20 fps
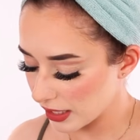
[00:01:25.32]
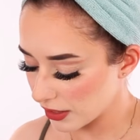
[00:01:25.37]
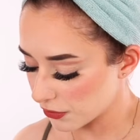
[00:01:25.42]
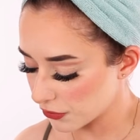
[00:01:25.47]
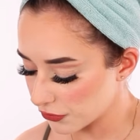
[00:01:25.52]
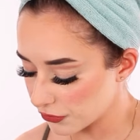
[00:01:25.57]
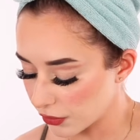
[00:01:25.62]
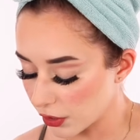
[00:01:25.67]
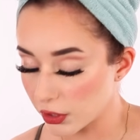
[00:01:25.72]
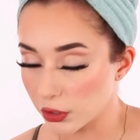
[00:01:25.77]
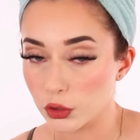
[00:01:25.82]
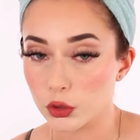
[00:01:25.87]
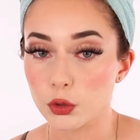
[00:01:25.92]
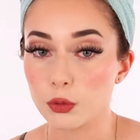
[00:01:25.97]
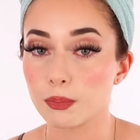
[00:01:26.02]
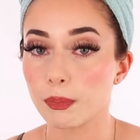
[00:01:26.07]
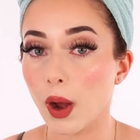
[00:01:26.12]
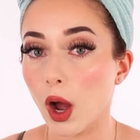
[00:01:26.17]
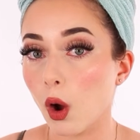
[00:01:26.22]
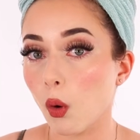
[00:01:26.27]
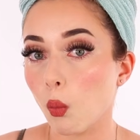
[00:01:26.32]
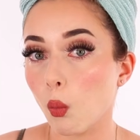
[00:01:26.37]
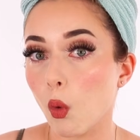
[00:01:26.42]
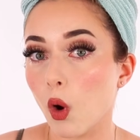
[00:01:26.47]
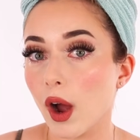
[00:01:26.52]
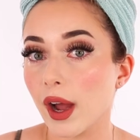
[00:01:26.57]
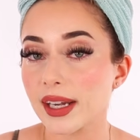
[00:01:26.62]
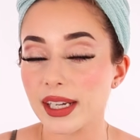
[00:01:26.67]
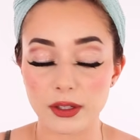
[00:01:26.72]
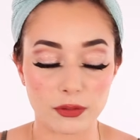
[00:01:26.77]
if you bought
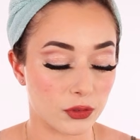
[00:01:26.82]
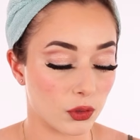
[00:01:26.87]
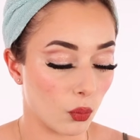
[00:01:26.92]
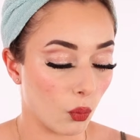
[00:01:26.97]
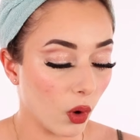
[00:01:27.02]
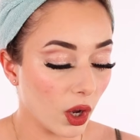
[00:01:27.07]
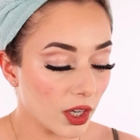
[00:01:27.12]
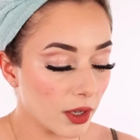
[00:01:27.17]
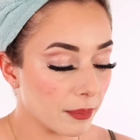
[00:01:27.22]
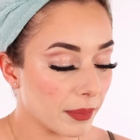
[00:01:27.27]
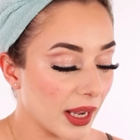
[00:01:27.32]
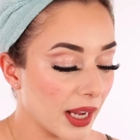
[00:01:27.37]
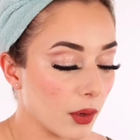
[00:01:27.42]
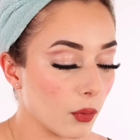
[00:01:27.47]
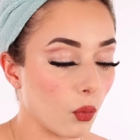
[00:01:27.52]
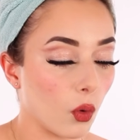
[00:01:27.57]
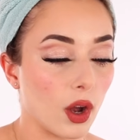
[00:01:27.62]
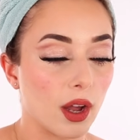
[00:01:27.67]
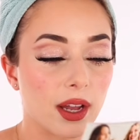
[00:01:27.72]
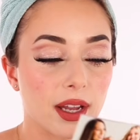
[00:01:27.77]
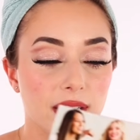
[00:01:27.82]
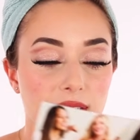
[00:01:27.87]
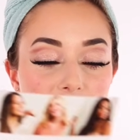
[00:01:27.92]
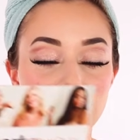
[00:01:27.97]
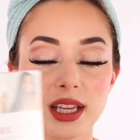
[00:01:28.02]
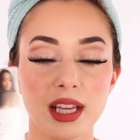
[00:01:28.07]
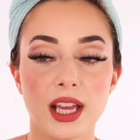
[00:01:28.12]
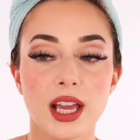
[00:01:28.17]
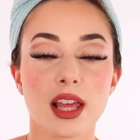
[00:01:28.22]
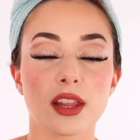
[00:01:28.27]
one, if you want to buy one.
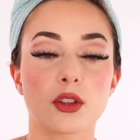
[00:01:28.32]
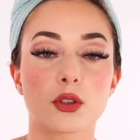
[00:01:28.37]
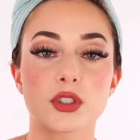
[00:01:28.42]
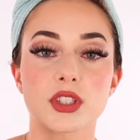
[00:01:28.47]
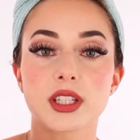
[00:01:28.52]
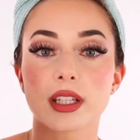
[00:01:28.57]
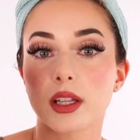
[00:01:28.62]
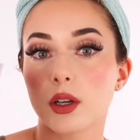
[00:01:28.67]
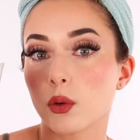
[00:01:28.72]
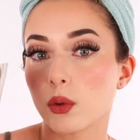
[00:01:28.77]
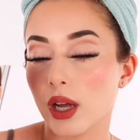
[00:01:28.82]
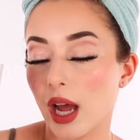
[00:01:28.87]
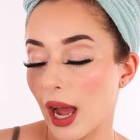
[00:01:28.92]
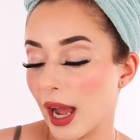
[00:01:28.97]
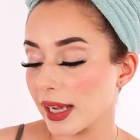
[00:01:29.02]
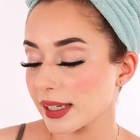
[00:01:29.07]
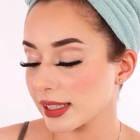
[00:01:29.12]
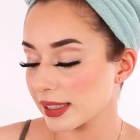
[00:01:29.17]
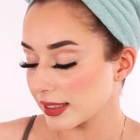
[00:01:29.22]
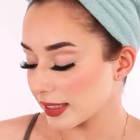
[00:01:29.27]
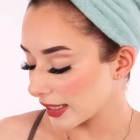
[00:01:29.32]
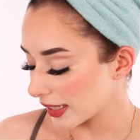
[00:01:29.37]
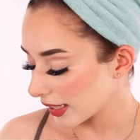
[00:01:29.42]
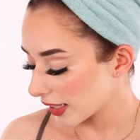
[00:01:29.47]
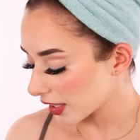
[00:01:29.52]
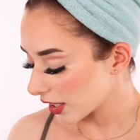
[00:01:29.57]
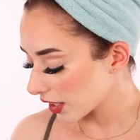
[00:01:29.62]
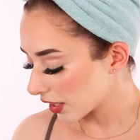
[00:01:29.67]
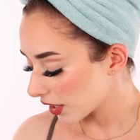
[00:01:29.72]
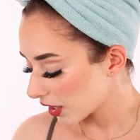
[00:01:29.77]
There's a little guide in
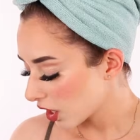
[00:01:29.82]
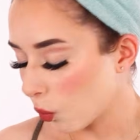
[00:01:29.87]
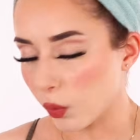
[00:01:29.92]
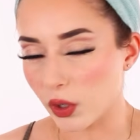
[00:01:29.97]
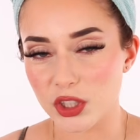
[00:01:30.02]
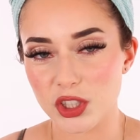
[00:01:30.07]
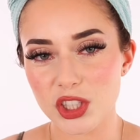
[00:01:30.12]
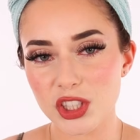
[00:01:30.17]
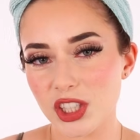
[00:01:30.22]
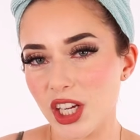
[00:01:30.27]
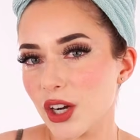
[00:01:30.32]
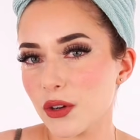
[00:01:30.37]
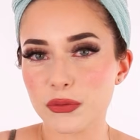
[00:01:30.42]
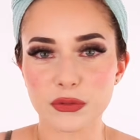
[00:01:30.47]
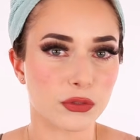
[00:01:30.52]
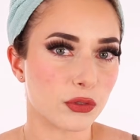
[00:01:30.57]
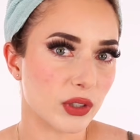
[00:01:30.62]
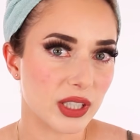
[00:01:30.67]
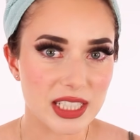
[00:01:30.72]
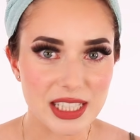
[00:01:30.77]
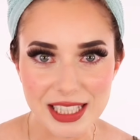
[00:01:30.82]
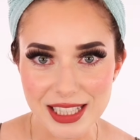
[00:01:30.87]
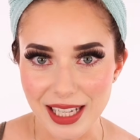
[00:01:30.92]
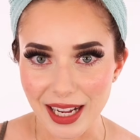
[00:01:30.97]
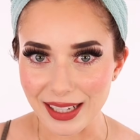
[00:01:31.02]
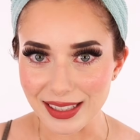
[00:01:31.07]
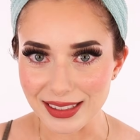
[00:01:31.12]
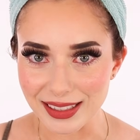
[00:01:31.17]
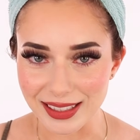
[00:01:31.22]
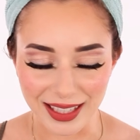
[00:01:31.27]
here. We're just gonna
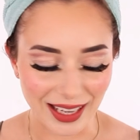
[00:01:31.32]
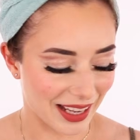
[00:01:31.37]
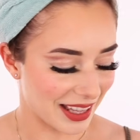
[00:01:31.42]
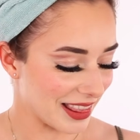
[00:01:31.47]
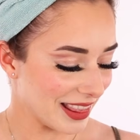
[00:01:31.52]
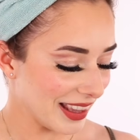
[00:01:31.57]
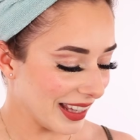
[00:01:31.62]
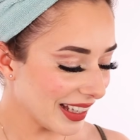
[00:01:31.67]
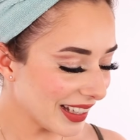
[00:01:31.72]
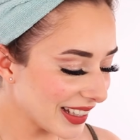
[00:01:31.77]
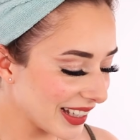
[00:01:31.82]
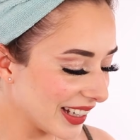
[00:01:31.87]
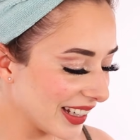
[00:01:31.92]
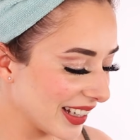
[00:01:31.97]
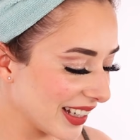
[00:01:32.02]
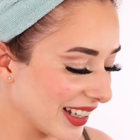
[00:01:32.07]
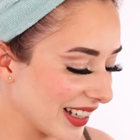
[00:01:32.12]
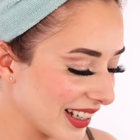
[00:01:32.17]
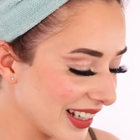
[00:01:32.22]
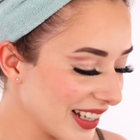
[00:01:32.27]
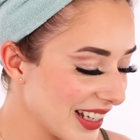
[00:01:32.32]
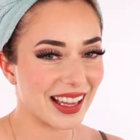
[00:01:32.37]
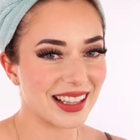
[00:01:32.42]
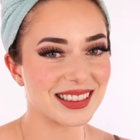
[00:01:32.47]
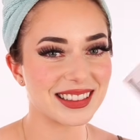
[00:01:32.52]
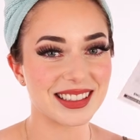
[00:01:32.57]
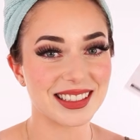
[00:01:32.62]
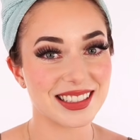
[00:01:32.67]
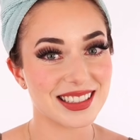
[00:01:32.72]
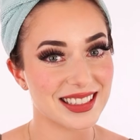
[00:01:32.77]
freestyle it, I think,
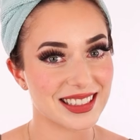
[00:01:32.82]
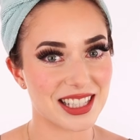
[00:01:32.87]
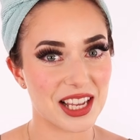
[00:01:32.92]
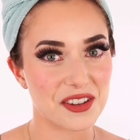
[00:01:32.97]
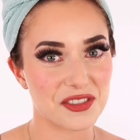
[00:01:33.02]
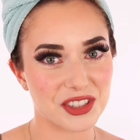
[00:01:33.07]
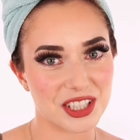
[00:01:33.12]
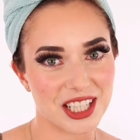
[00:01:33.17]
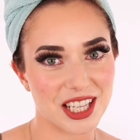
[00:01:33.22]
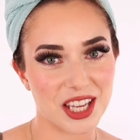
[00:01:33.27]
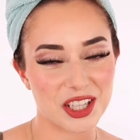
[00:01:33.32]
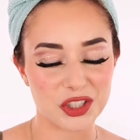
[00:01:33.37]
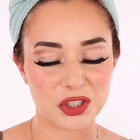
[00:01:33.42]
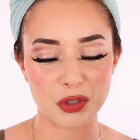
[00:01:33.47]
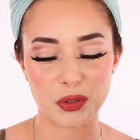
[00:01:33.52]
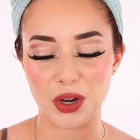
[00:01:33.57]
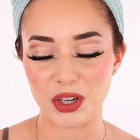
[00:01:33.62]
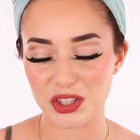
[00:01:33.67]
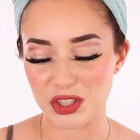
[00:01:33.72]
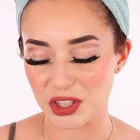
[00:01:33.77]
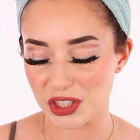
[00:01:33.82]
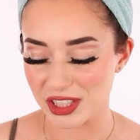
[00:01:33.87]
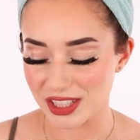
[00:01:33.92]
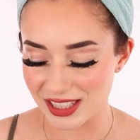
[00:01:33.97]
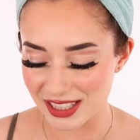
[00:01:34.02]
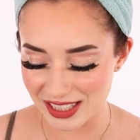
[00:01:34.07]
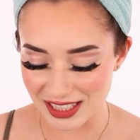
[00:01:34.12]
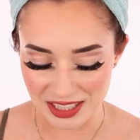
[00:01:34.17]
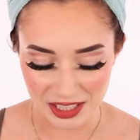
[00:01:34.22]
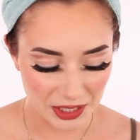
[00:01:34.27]
and these safety
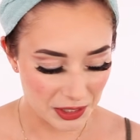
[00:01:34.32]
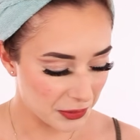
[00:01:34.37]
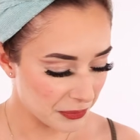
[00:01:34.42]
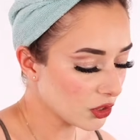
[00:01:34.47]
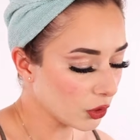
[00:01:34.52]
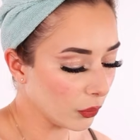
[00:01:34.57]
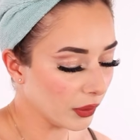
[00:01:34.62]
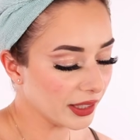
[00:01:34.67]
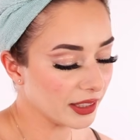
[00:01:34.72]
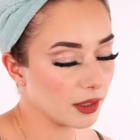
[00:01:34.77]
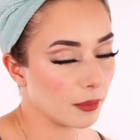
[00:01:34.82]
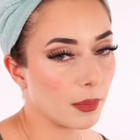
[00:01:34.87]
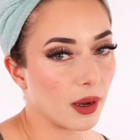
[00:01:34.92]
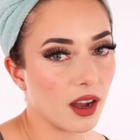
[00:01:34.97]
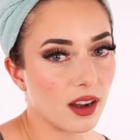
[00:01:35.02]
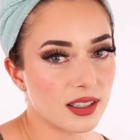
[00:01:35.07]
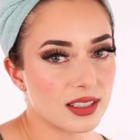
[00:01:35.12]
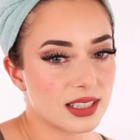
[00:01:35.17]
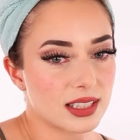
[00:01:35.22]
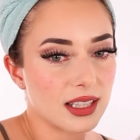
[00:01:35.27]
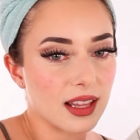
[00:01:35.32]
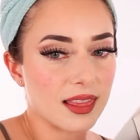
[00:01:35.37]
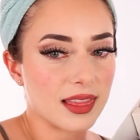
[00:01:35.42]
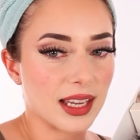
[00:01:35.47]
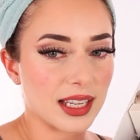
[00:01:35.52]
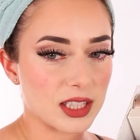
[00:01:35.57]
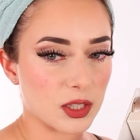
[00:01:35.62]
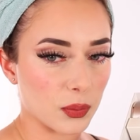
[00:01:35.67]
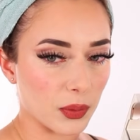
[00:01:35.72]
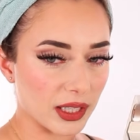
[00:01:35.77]
instructions. So in the box,
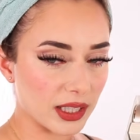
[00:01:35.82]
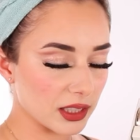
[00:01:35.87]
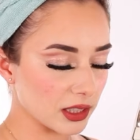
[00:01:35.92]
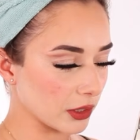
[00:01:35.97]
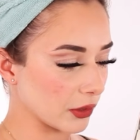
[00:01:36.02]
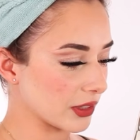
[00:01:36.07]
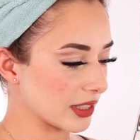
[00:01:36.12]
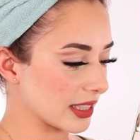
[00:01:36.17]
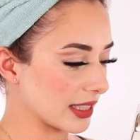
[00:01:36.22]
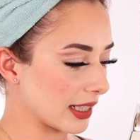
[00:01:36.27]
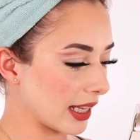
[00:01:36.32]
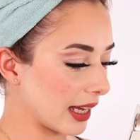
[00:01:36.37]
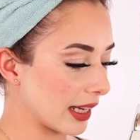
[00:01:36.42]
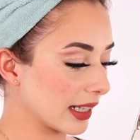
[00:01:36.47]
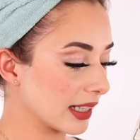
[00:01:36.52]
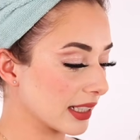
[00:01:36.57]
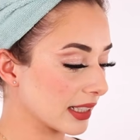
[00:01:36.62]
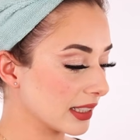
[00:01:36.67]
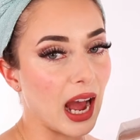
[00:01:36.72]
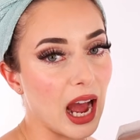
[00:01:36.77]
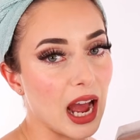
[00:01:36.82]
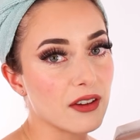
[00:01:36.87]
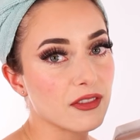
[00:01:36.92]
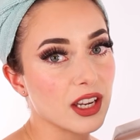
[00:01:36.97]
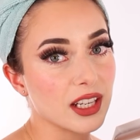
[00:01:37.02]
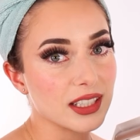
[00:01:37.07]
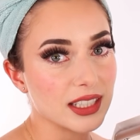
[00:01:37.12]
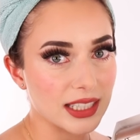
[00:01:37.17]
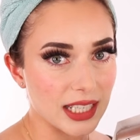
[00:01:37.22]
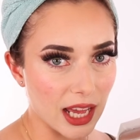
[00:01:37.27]
that's what it looks like.
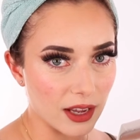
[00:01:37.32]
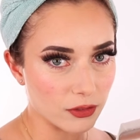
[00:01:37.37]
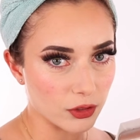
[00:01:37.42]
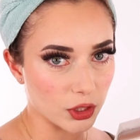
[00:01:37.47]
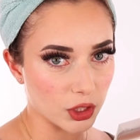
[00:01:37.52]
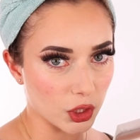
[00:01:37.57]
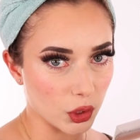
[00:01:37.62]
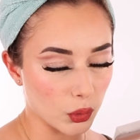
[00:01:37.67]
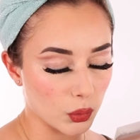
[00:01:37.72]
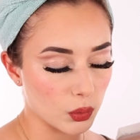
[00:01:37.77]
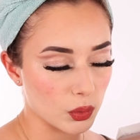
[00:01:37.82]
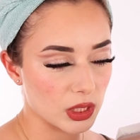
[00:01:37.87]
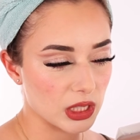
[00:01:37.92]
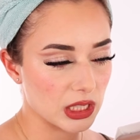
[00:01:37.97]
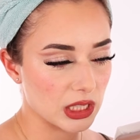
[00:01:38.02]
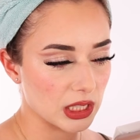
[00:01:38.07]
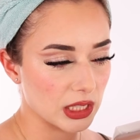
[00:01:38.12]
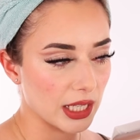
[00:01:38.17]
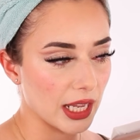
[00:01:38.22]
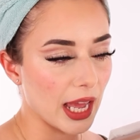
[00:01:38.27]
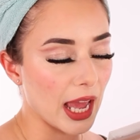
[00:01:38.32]
I've never used